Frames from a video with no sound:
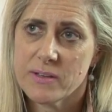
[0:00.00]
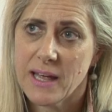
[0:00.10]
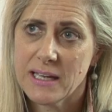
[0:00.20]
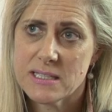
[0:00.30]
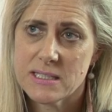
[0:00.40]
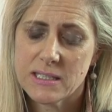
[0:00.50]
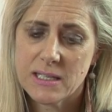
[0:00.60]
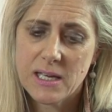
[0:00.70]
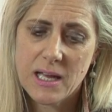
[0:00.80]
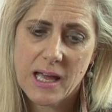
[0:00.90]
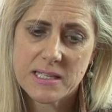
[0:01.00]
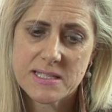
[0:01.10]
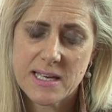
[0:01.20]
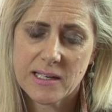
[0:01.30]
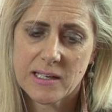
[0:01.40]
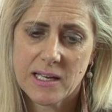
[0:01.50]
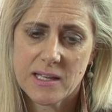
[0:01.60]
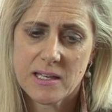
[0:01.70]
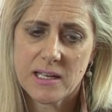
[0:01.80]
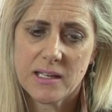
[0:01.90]
that. And secondly,
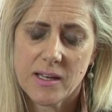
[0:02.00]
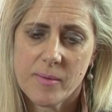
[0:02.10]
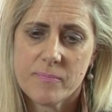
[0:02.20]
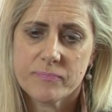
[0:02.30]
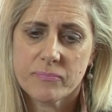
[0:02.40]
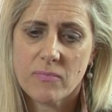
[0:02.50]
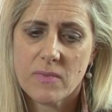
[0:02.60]
the